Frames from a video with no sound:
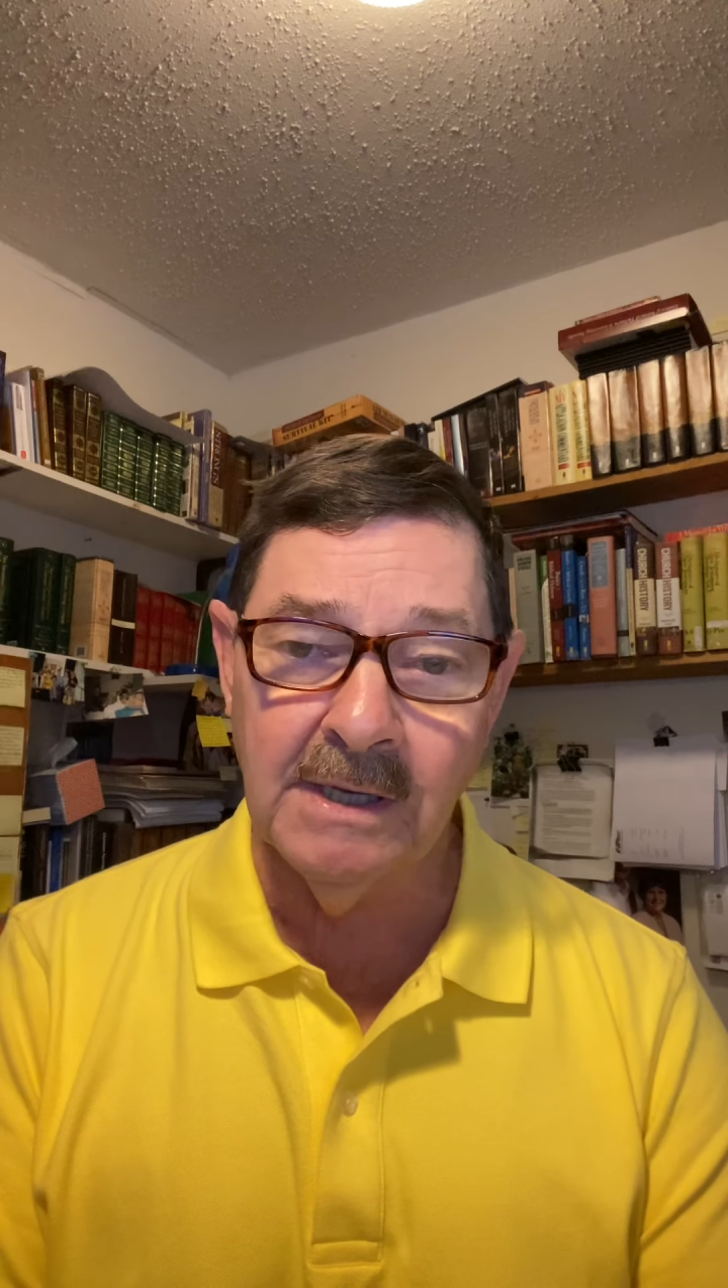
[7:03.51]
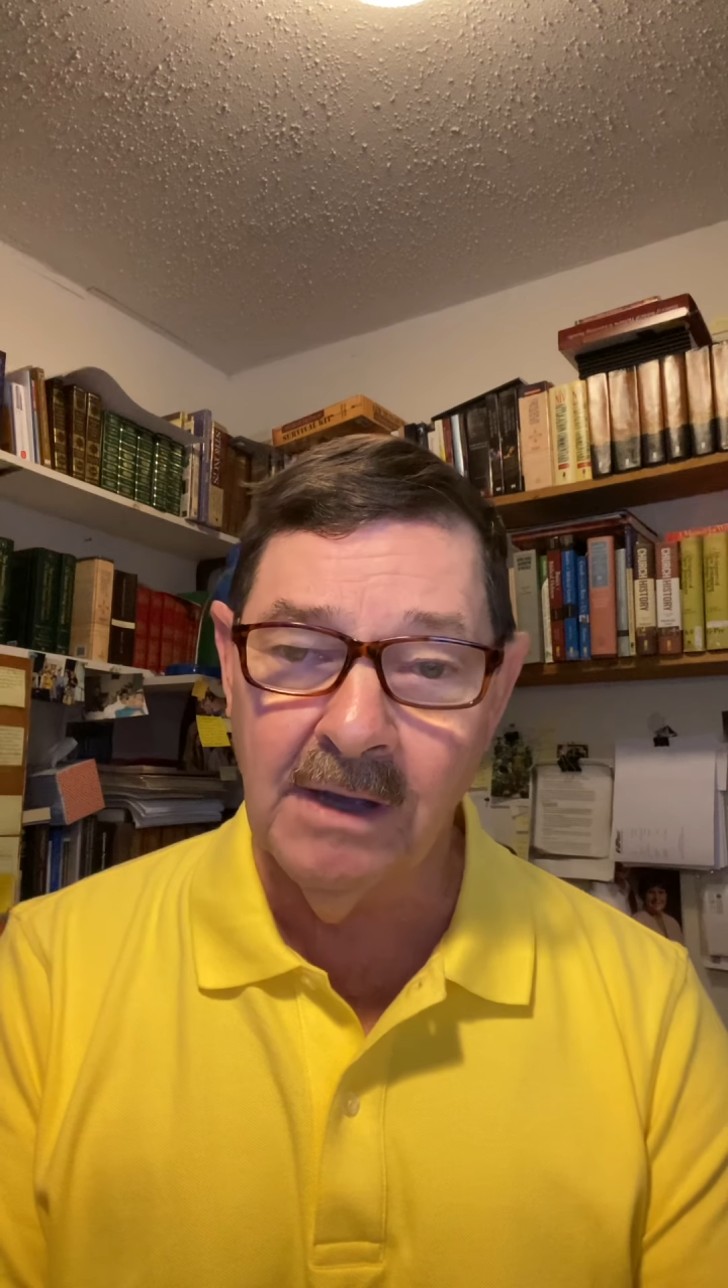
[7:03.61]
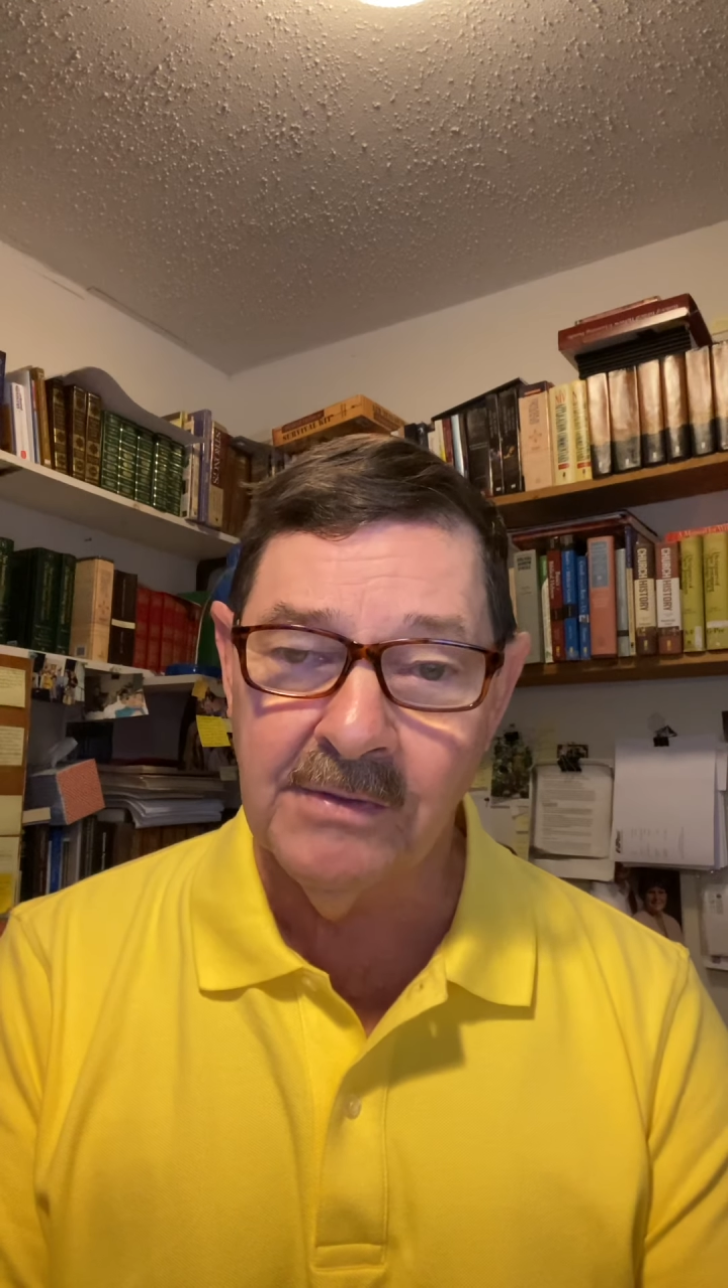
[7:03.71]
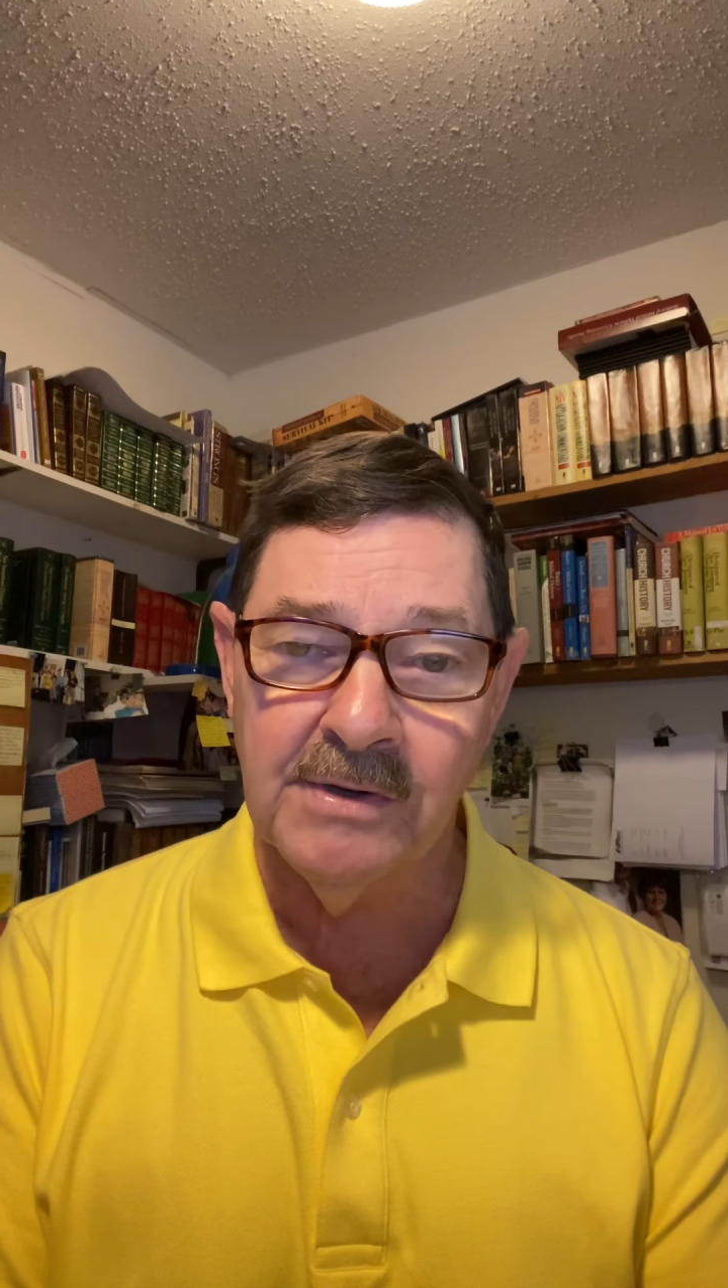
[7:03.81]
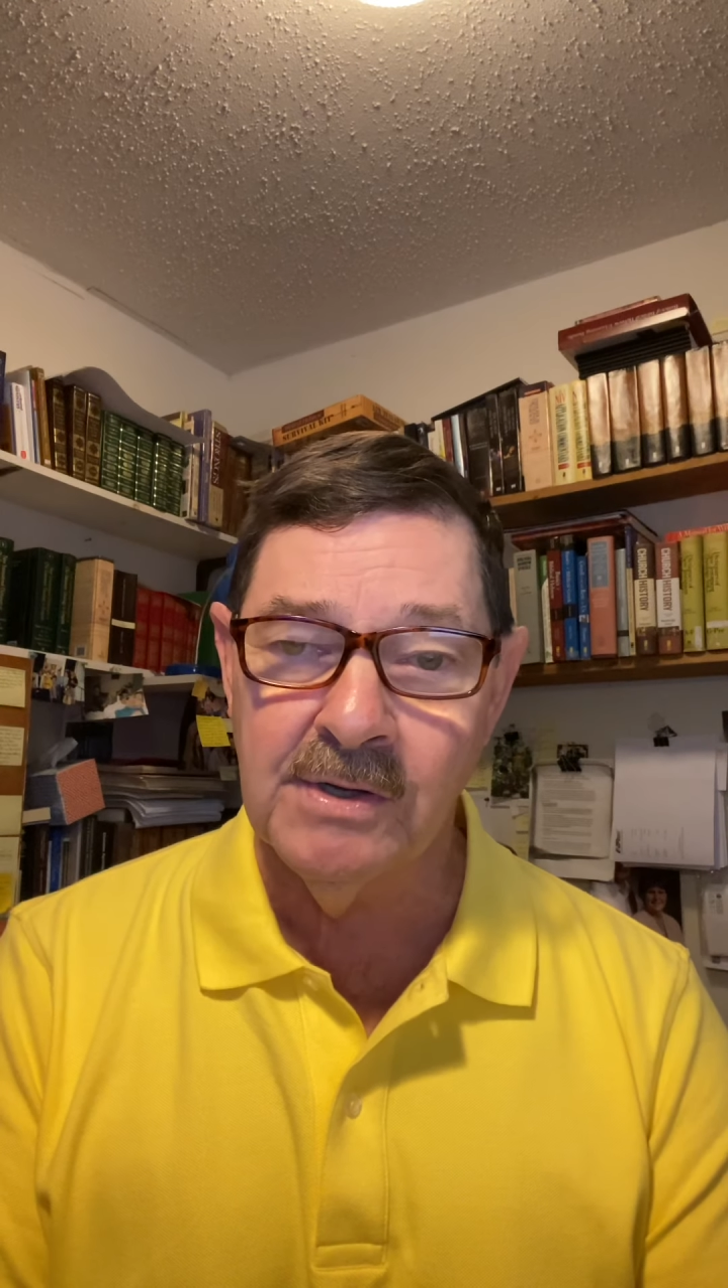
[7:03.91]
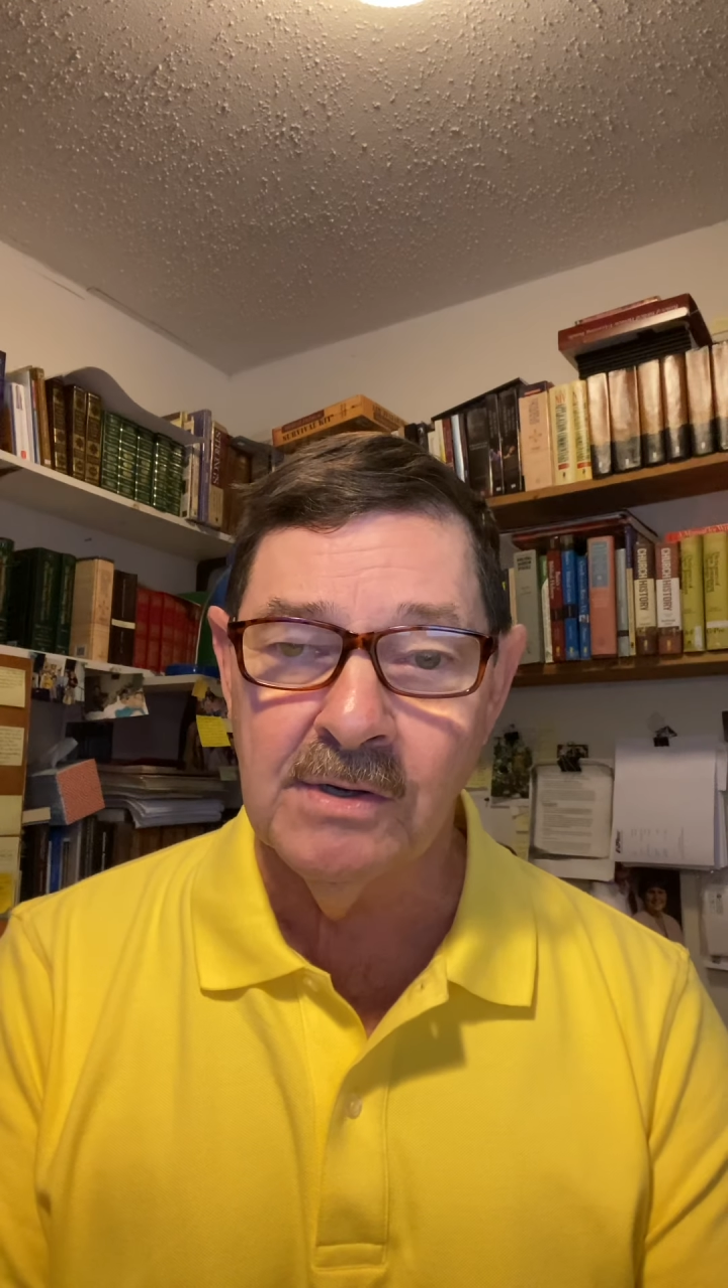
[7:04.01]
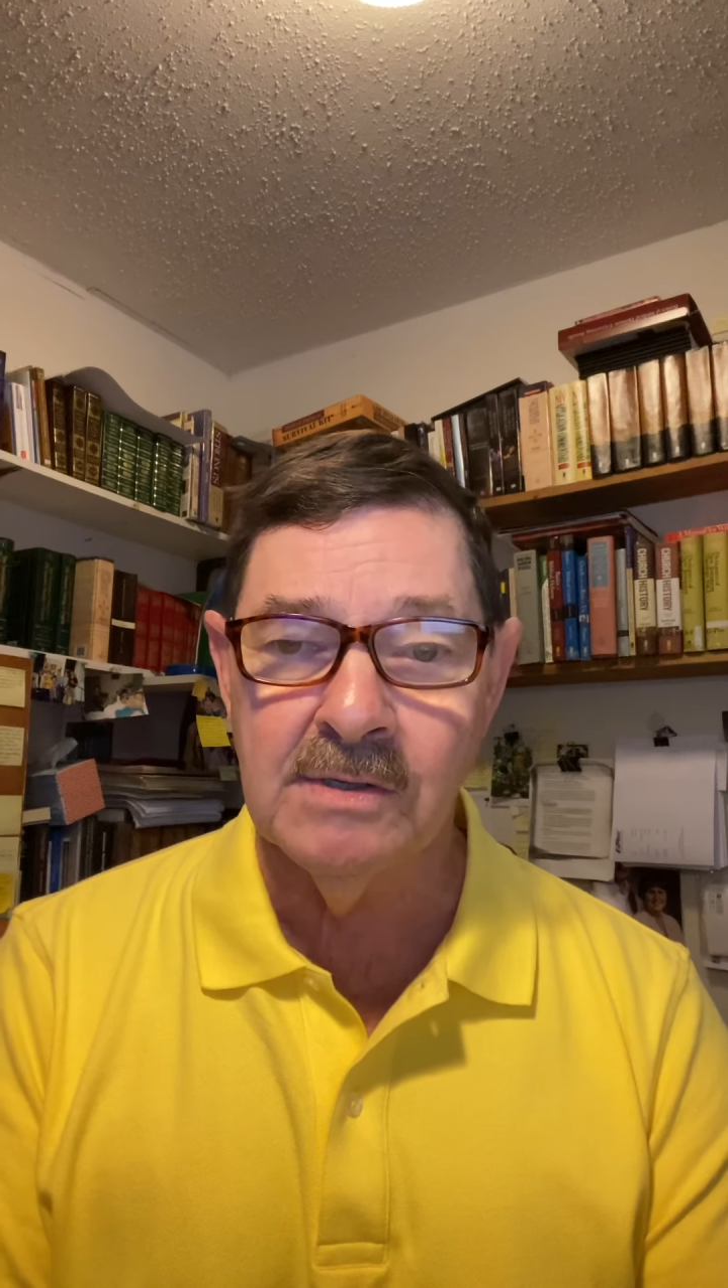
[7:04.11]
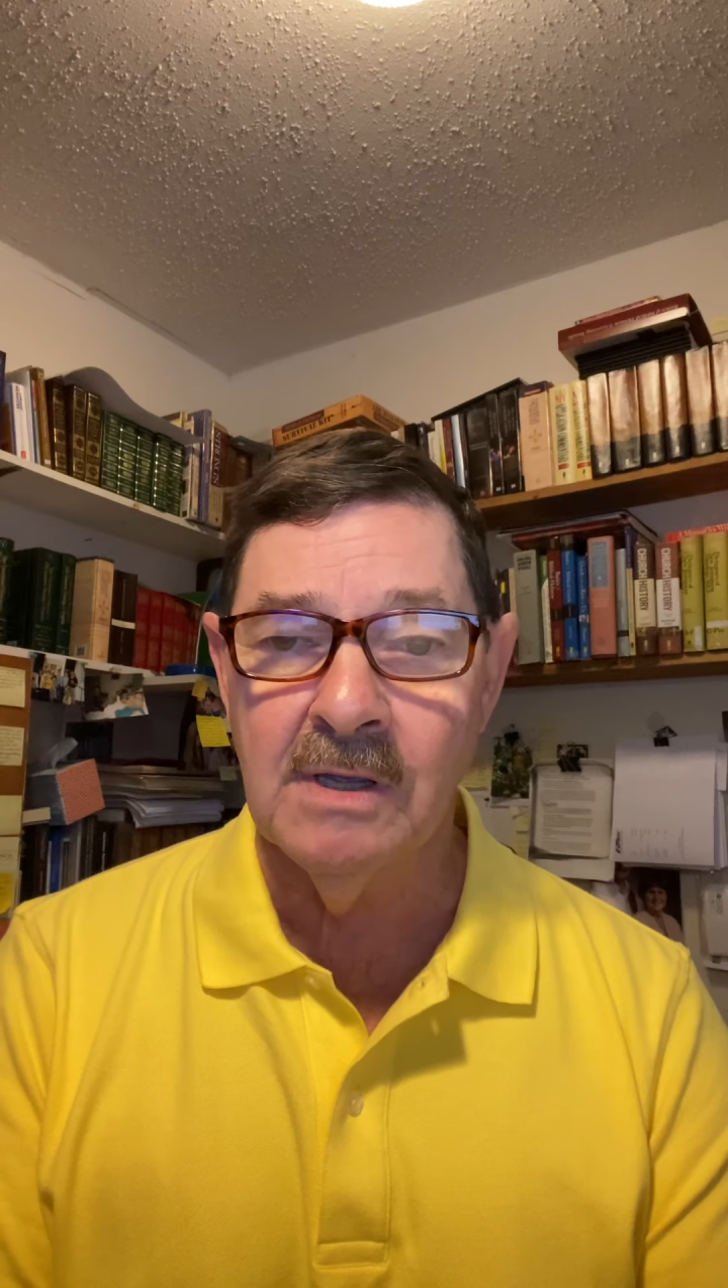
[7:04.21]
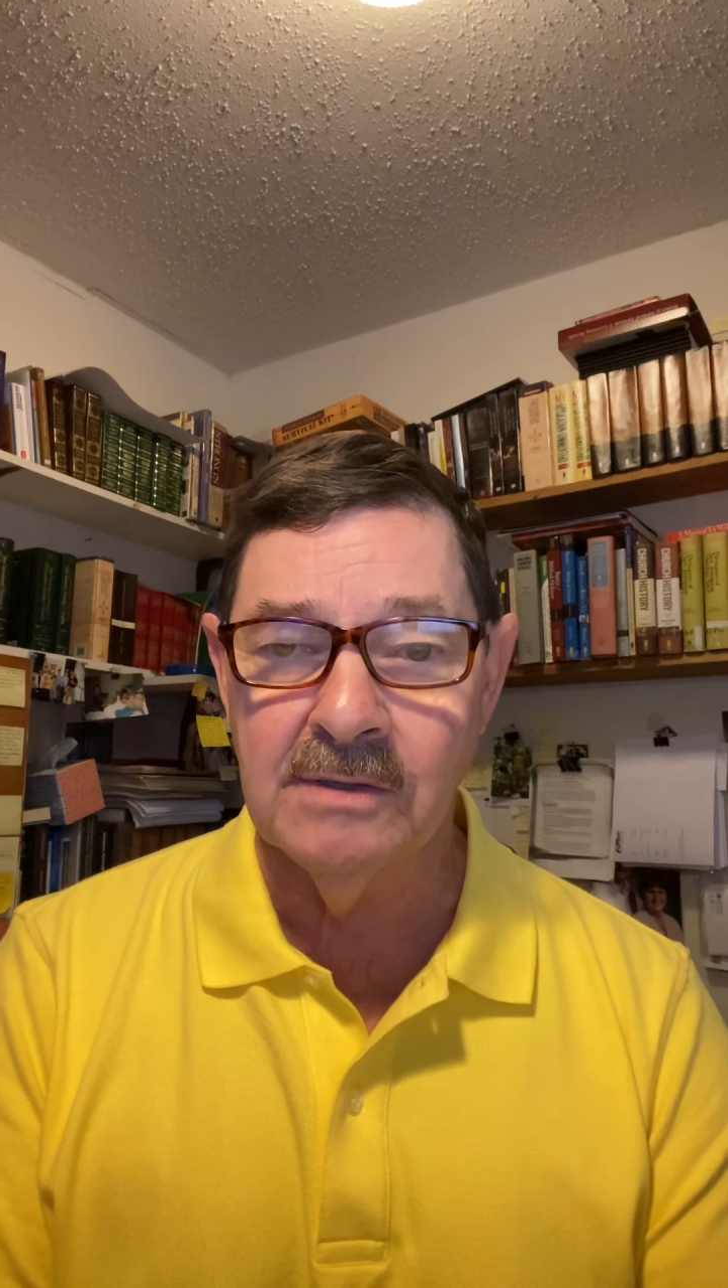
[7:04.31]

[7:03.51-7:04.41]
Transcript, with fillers: other u-